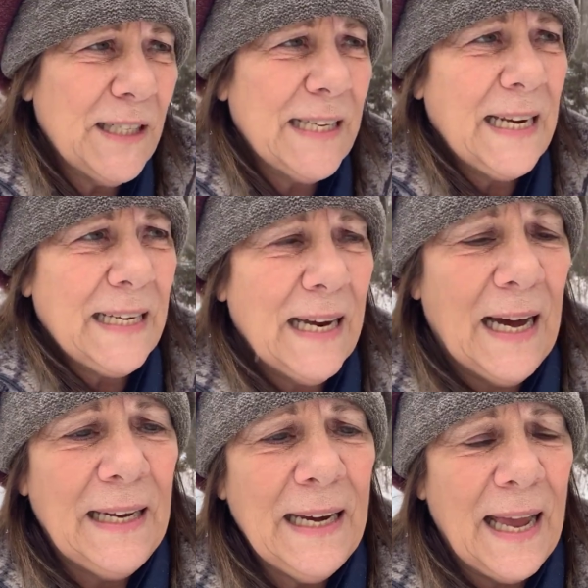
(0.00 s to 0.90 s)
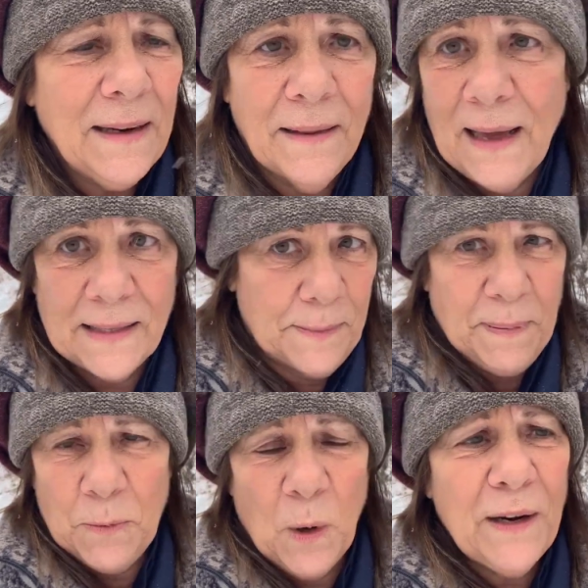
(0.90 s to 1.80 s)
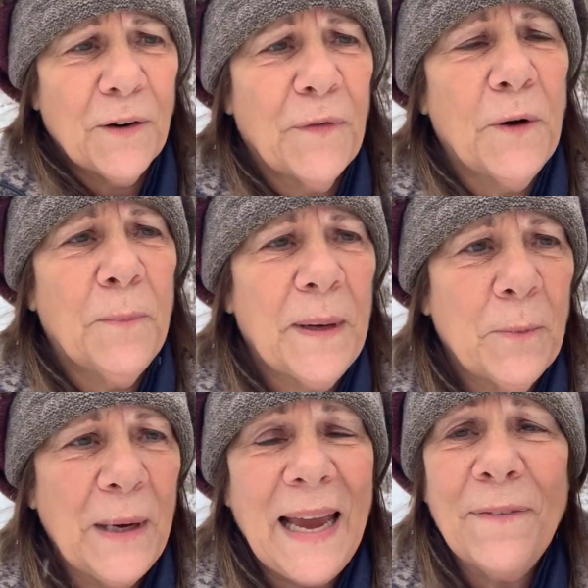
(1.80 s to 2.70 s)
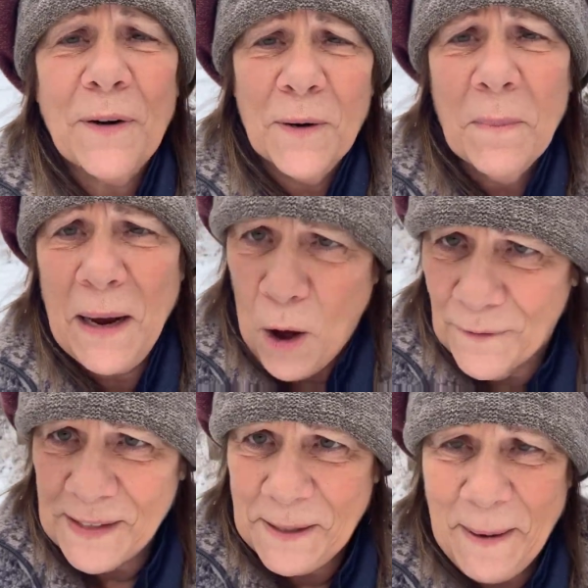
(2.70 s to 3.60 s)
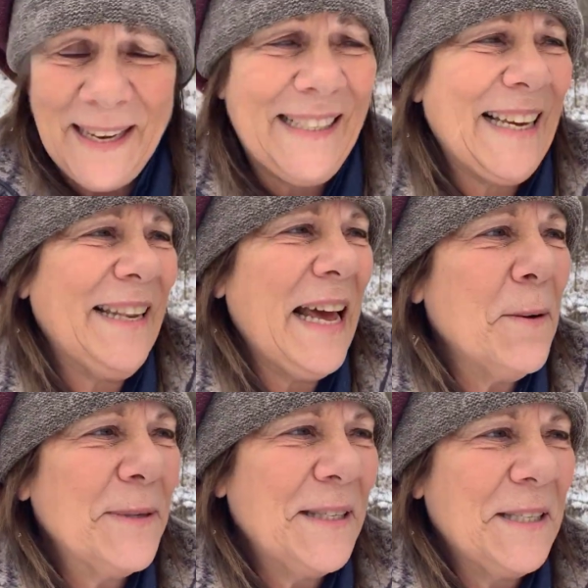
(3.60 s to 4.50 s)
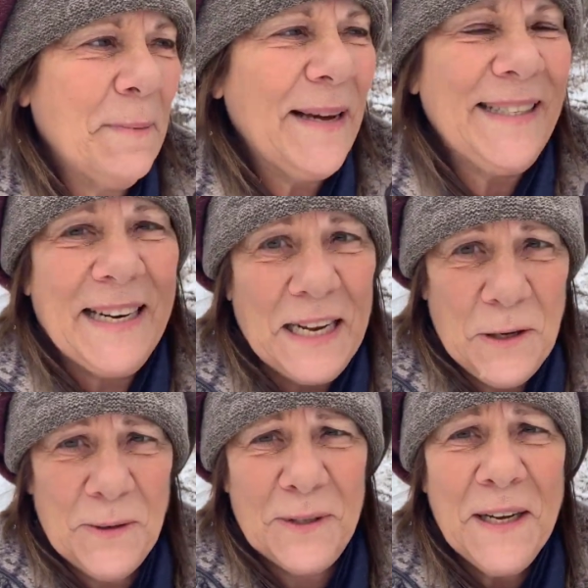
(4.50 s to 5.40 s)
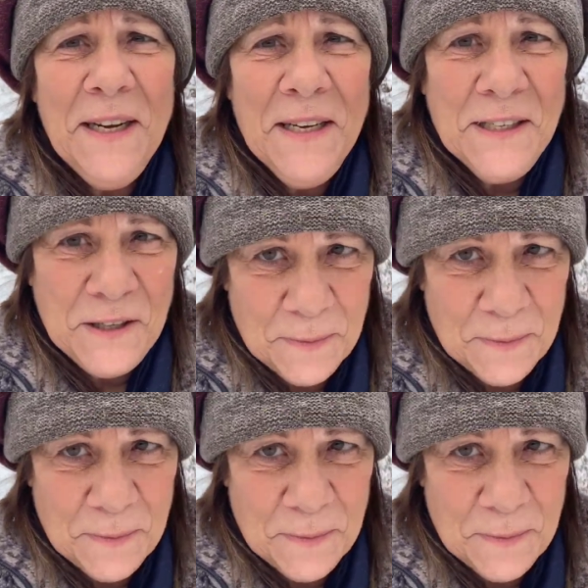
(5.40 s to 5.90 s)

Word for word: She's 89 and that's been wonderful, but we gave her my office space and that was the space that I used to